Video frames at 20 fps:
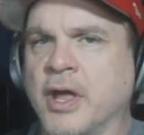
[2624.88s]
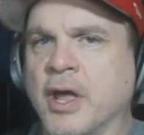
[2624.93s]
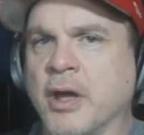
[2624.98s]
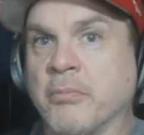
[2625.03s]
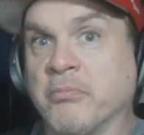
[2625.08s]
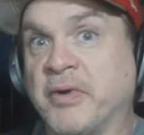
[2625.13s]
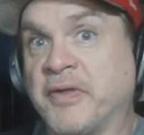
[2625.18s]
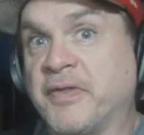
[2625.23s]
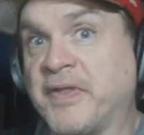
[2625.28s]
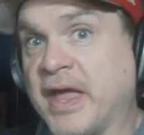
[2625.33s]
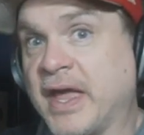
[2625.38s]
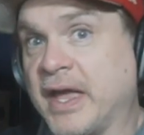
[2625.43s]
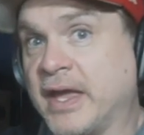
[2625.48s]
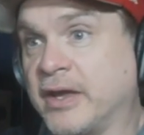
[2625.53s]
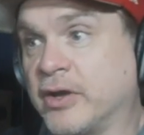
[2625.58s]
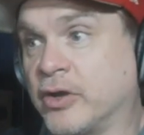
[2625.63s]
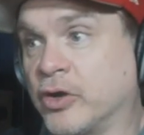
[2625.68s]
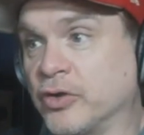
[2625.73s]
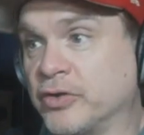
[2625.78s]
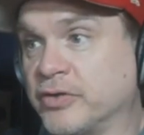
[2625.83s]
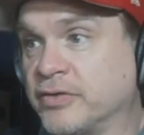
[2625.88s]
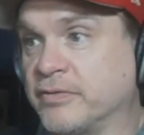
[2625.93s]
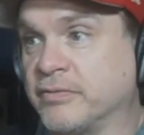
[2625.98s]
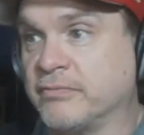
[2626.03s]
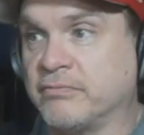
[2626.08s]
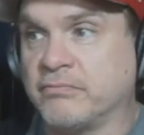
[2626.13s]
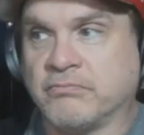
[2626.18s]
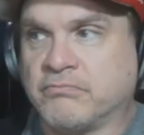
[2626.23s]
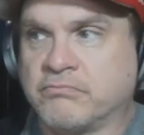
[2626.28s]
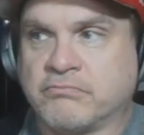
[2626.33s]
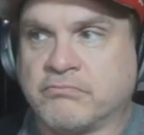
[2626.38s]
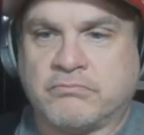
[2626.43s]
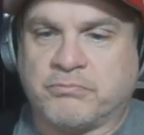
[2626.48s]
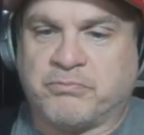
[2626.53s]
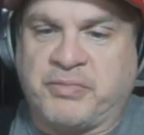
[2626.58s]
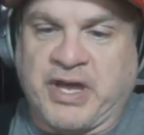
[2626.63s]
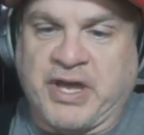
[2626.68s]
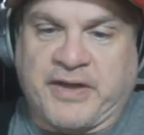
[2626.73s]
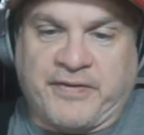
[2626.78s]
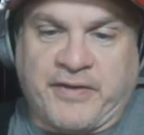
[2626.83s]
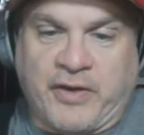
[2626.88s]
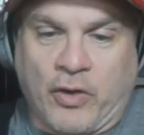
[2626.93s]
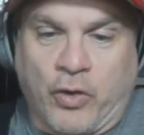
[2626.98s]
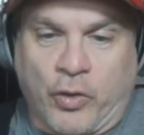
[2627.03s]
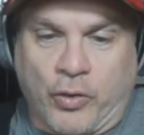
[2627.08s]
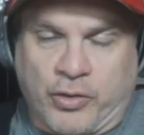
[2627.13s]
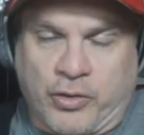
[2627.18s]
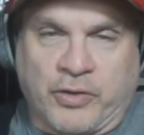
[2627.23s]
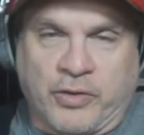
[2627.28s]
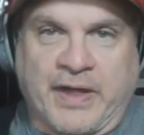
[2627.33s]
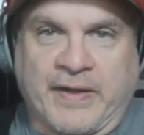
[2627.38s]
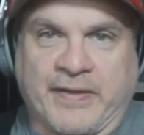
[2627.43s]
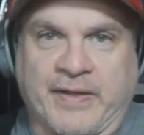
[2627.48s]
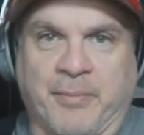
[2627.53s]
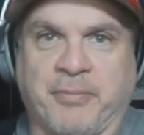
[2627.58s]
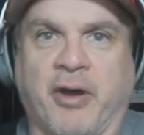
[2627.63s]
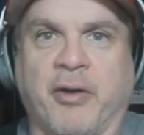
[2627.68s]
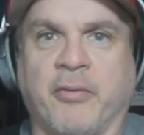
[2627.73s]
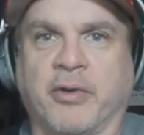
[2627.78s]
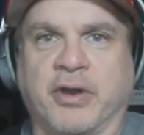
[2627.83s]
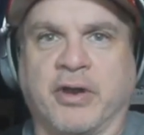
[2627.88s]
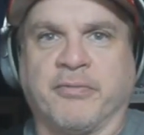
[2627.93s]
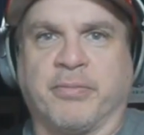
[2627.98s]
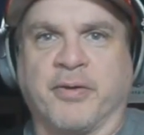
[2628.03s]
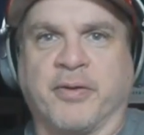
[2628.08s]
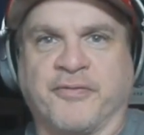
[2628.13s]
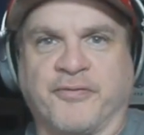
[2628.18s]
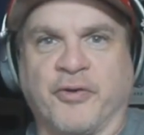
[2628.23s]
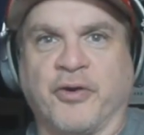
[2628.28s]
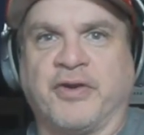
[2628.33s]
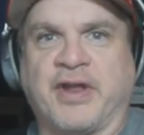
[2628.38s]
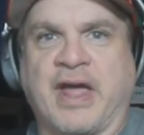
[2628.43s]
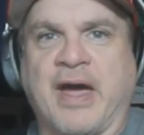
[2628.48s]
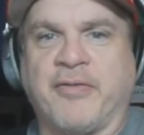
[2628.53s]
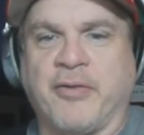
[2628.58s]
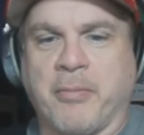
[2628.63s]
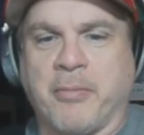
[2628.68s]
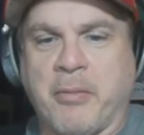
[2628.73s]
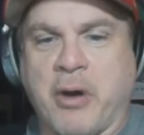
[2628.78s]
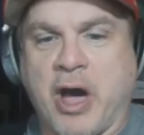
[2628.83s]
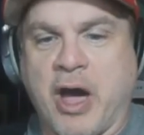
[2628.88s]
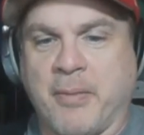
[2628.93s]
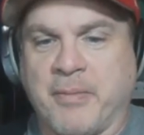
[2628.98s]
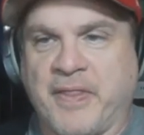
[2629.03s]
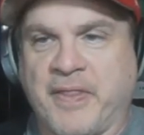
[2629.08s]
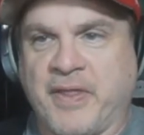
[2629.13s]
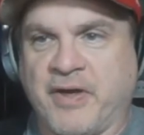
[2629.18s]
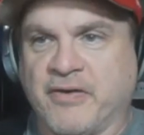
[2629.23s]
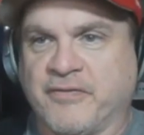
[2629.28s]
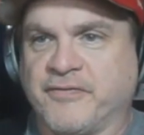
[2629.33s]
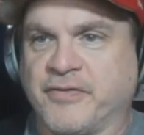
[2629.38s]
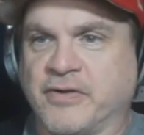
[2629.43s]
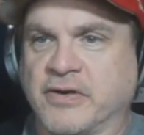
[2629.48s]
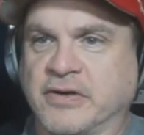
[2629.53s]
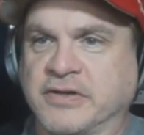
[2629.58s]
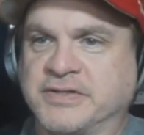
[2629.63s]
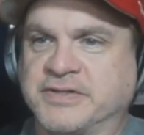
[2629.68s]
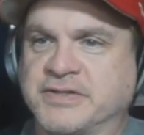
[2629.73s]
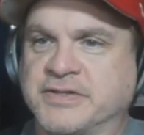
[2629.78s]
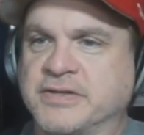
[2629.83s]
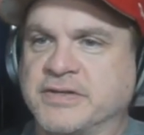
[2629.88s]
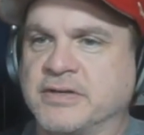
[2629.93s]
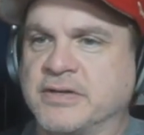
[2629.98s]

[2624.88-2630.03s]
But they couldn't pick the order. Like, they probably would have preferred to have the mom in there first.